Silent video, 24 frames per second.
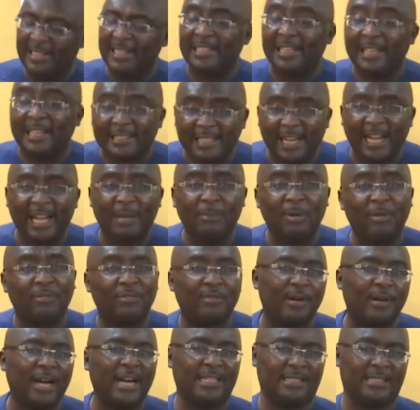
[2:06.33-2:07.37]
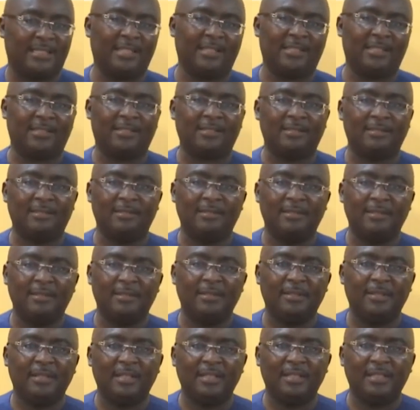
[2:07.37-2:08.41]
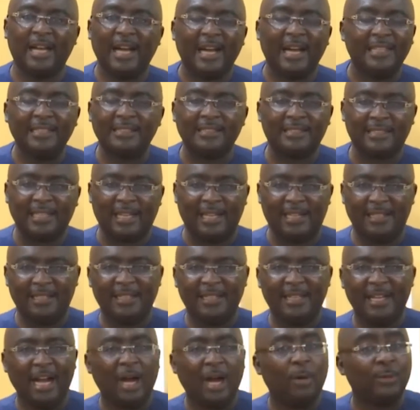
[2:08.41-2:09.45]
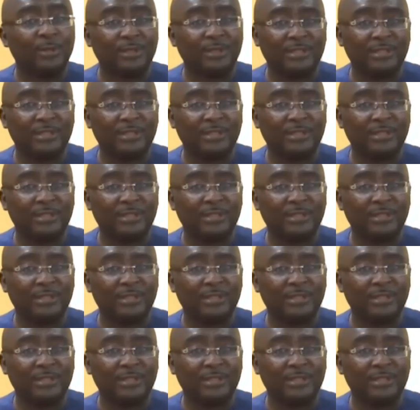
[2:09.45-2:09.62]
in a time of crisis? The answer, I